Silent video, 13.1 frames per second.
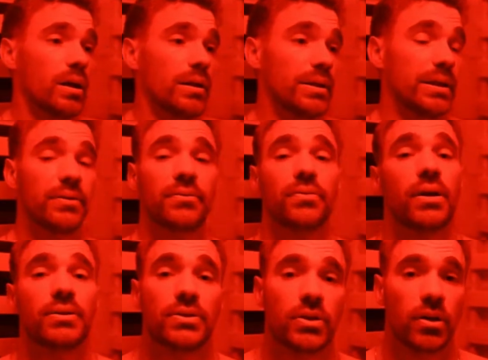The
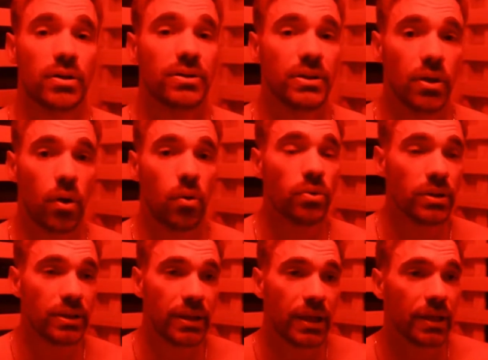infrared sauna is the
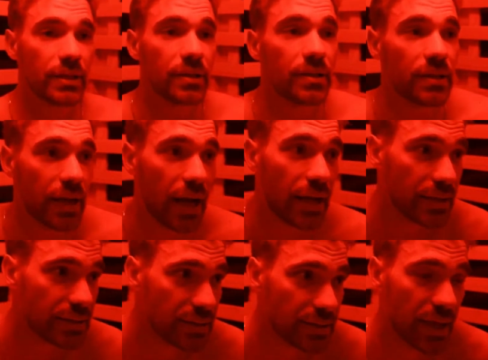only thing that I
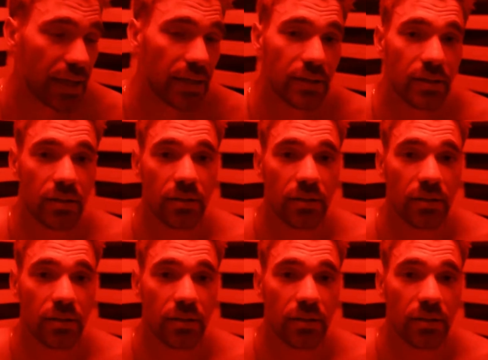can say